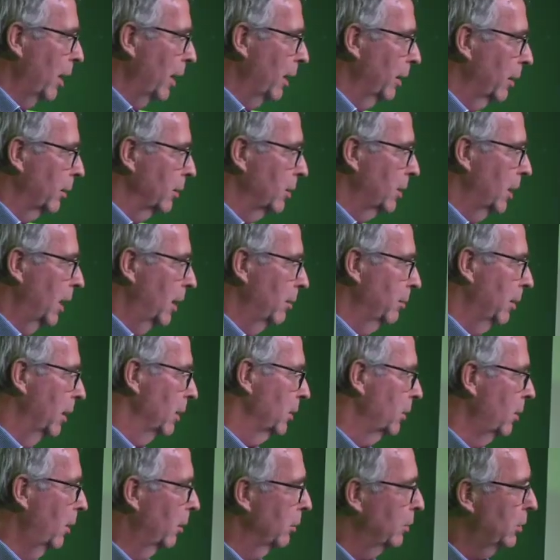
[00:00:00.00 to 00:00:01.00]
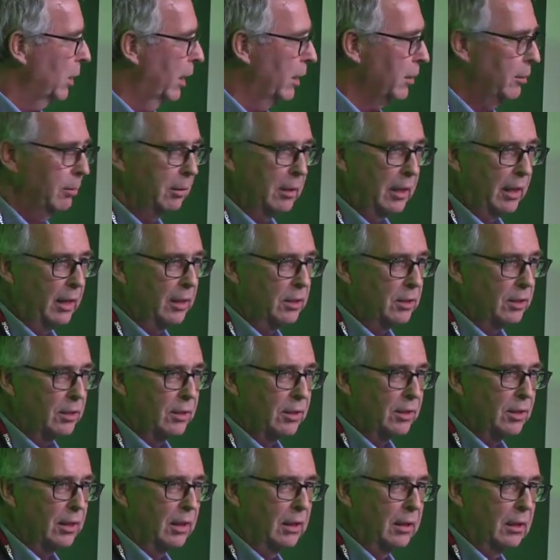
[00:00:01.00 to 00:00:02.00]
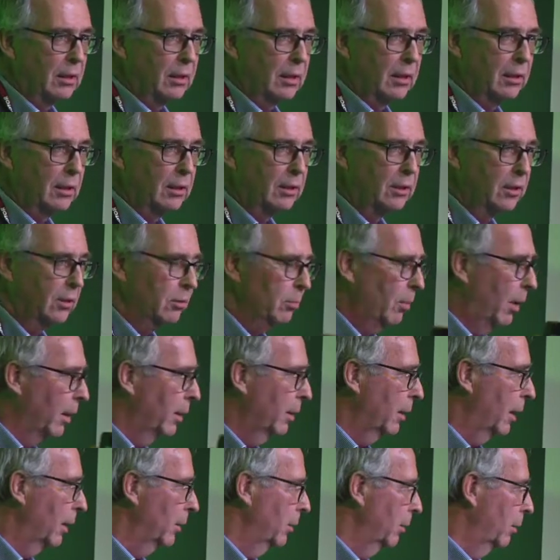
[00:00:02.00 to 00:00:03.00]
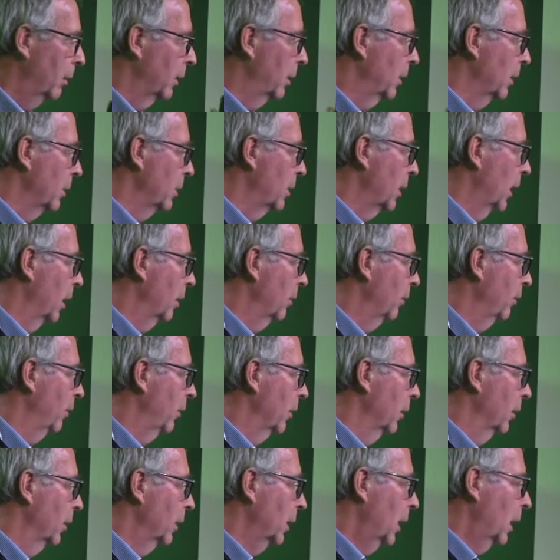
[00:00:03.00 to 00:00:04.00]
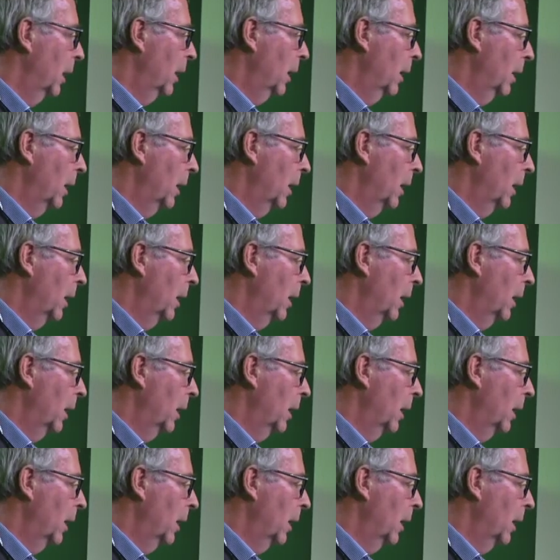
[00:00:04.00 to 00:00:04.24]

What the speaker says: where they're saying, well, it's not genuine agency, and this is one, I know, a concern for